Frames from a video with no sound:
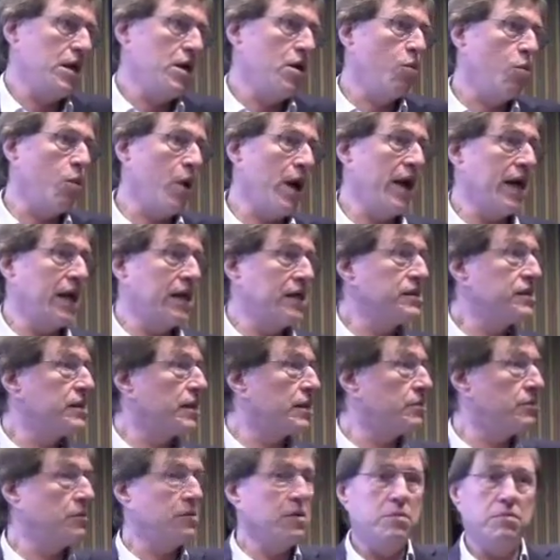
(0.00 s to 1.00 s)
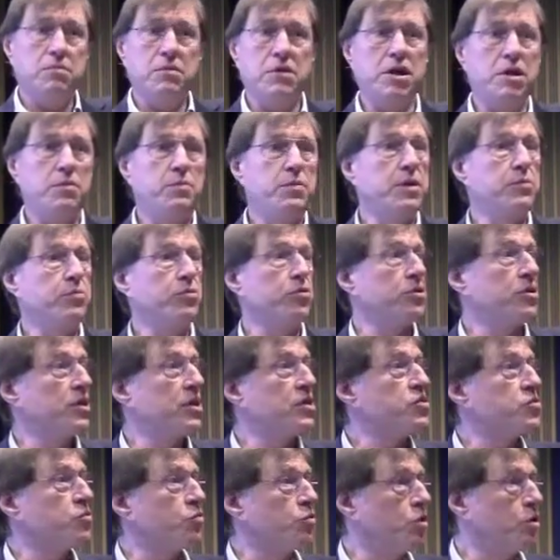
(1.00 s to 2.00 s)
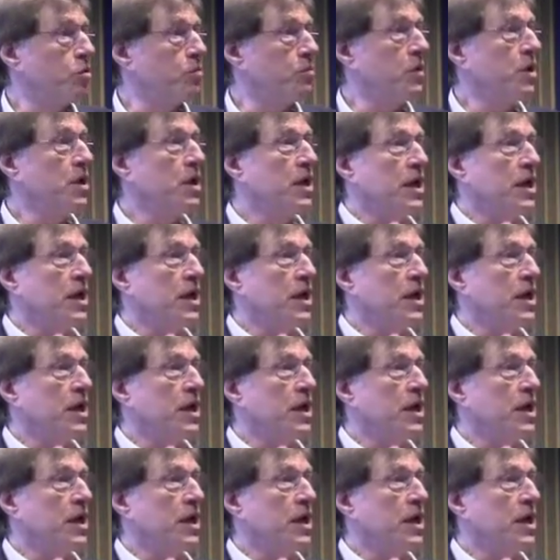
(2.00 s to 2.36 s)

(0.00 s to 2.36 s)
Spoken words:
ways, and many people in this room,